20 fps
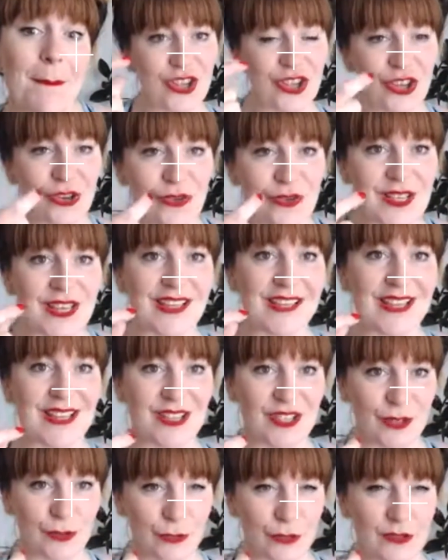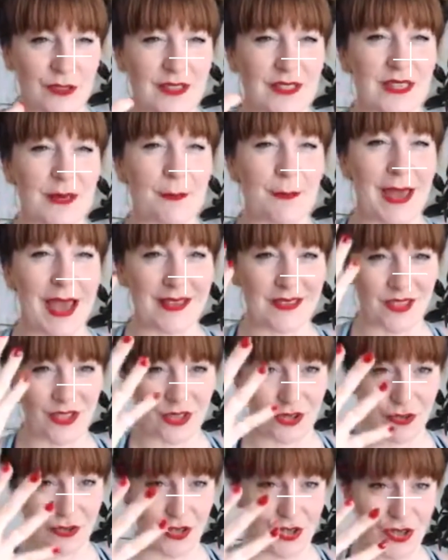using these tools to
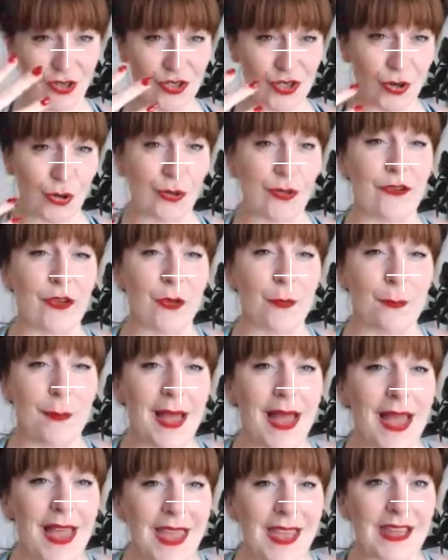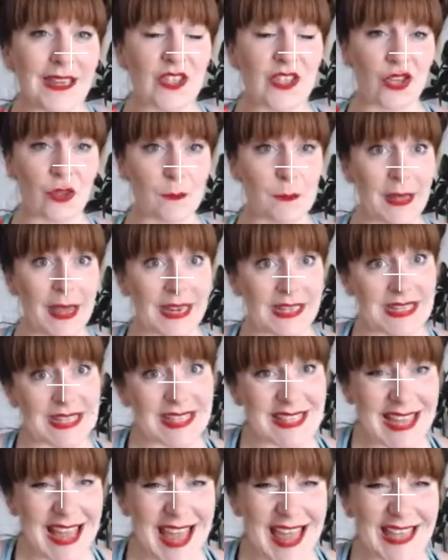master the control of your mind, your
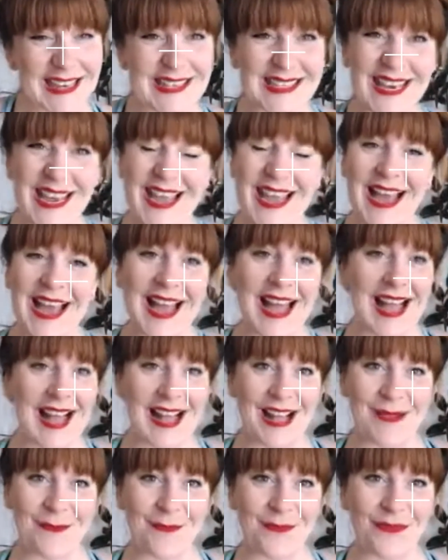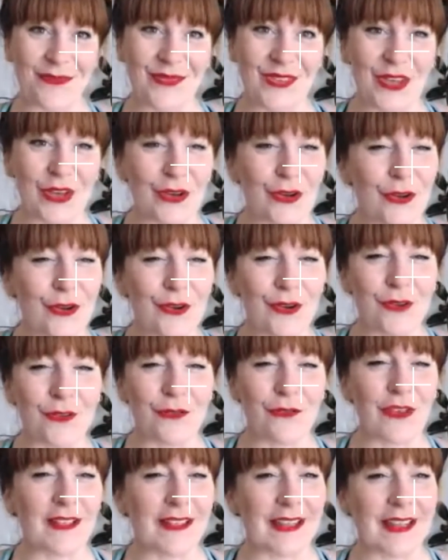mindset, your
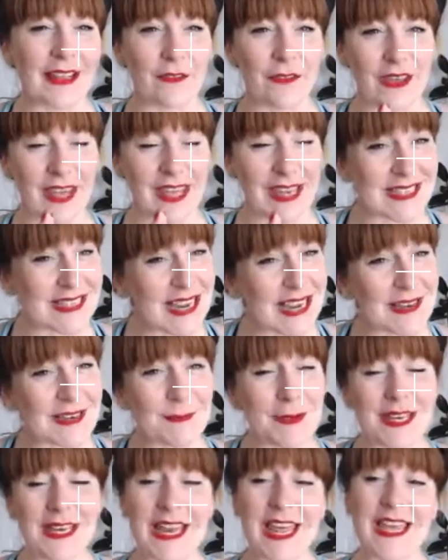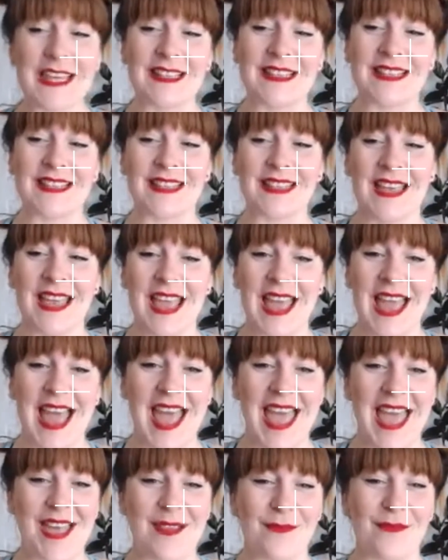feeling of contentedness,
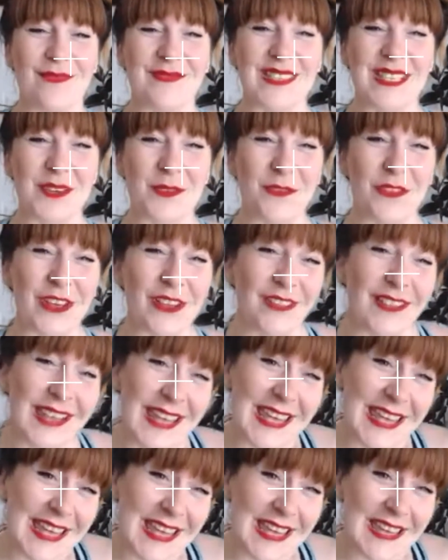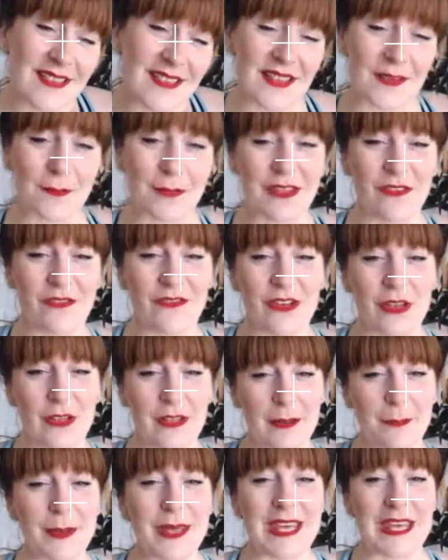and to feel ease and be
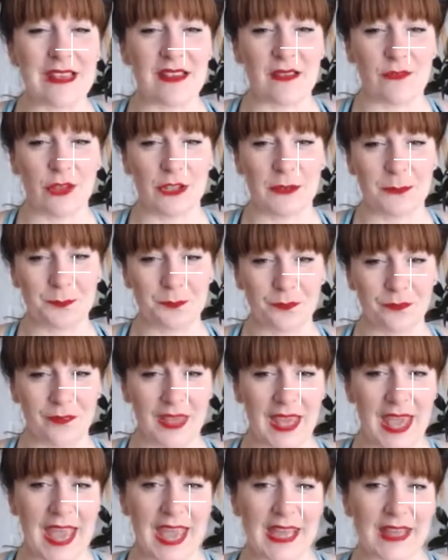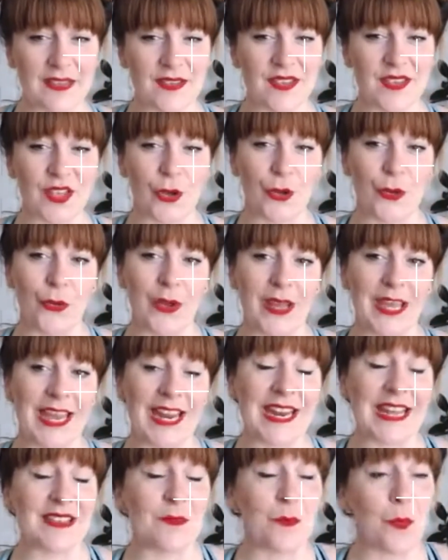feeling peaceful. Okay, so
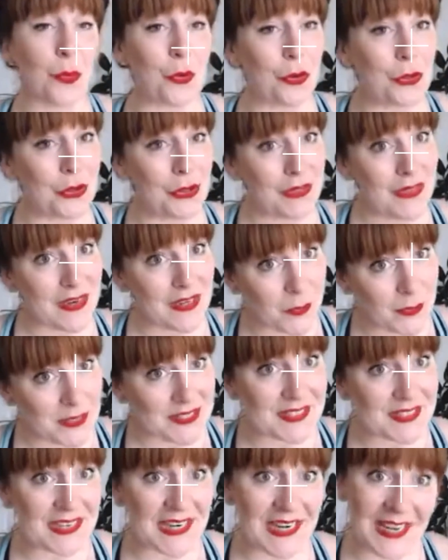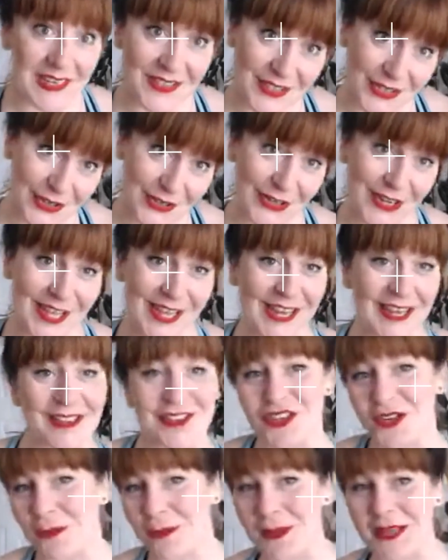it is more than twisting and turning
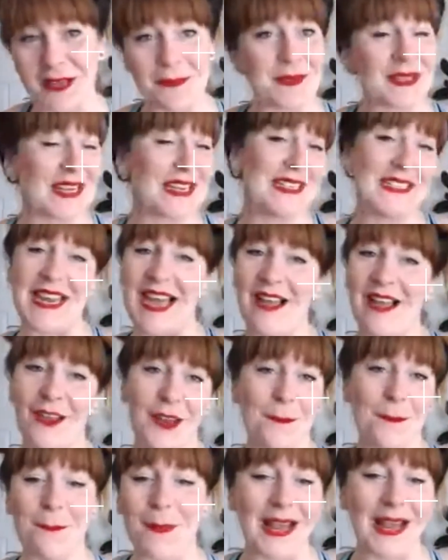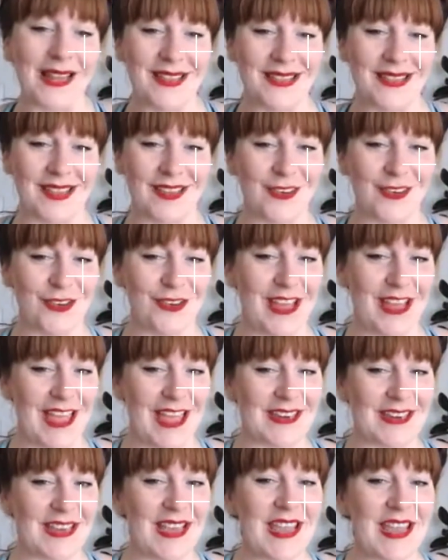and jumping upside down and balancing on your
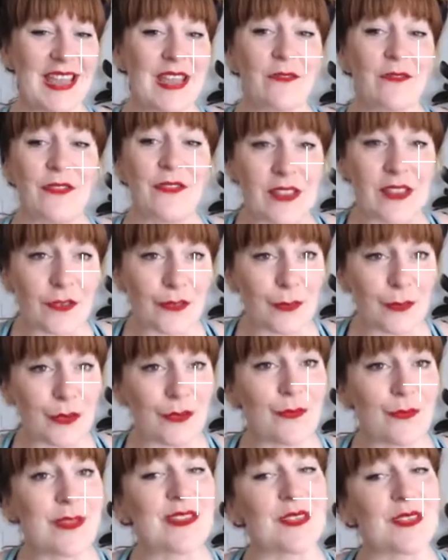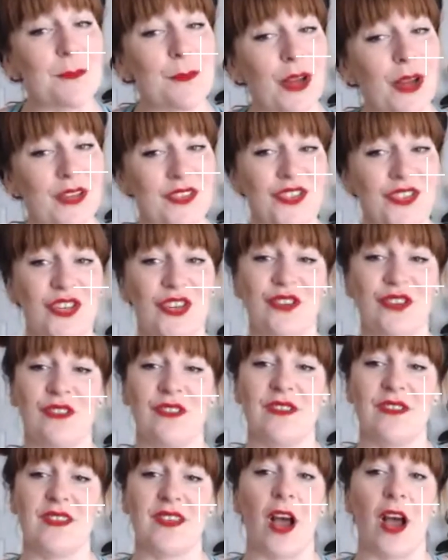head. Physical movements and
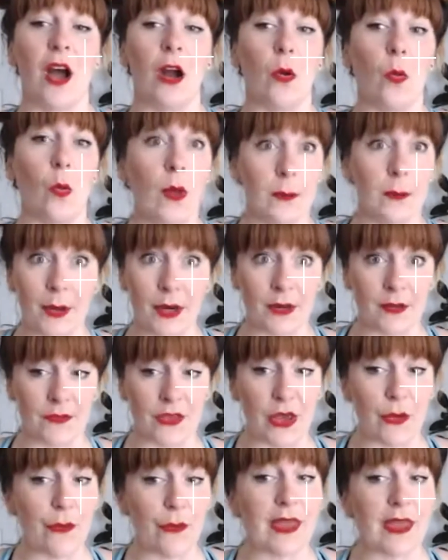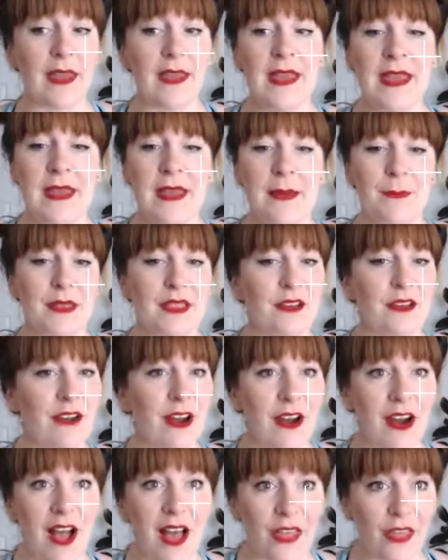postures are one part of yoga, but there
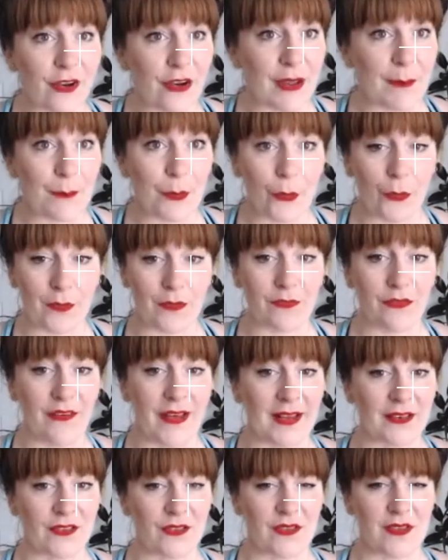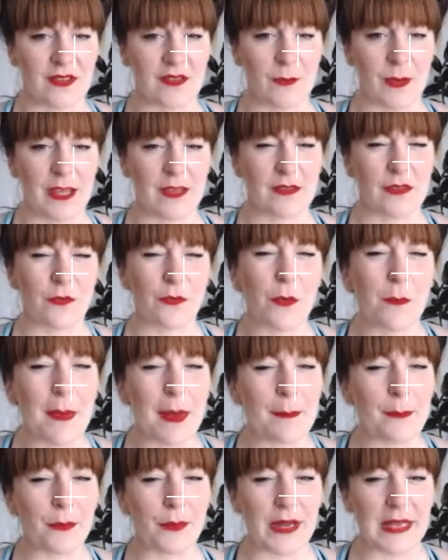are other important factors as well. So
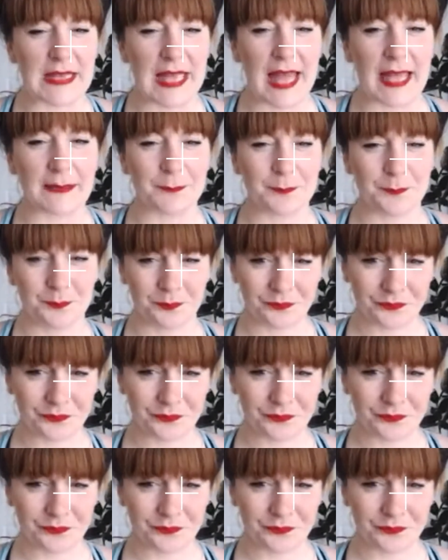remembering that.